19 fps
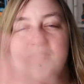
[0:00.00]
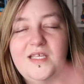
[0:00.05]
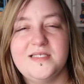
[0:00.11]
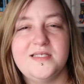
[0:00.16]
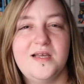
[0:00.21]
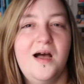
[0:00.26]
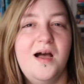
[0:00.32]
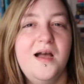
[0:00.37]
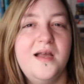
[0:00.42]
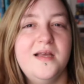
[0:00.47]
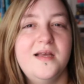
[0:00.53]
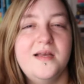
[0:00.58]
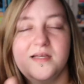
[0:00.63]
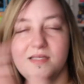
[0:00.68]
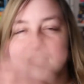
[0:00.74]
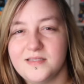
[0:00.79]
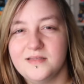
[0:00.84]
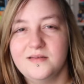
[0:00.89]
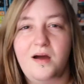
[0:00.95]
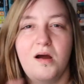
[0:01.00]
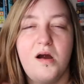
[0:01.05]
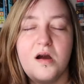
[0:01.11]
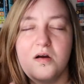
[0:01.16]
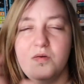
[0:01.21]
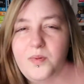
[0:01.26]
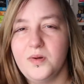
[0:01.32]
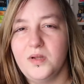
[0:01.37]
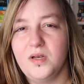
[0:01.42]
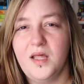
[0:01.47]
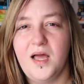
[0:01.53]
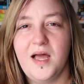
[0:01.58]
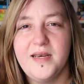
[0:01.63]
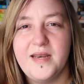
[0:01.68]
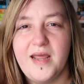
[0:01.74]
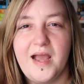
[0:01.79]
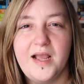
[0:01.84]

this guy is horrible and